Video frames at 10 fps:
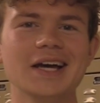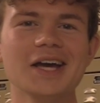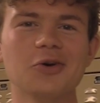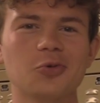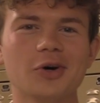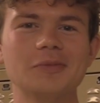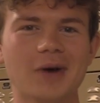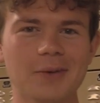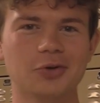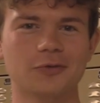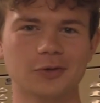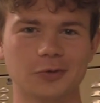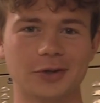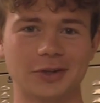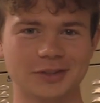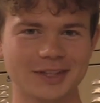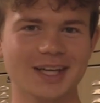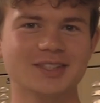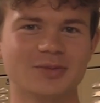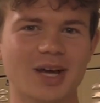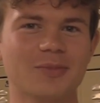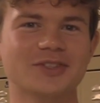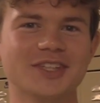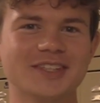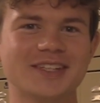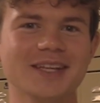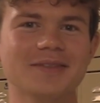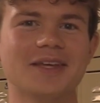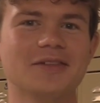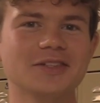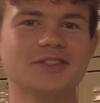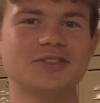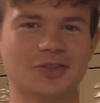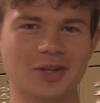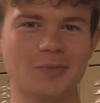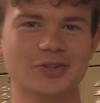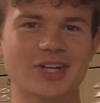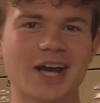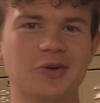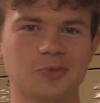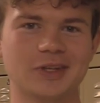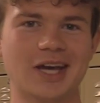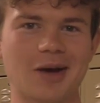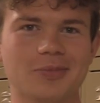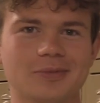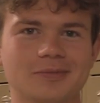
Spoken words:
Hey Oakwood, I'm Griffin Greer. Today is September 16th, and this is your Lumberjack Recap.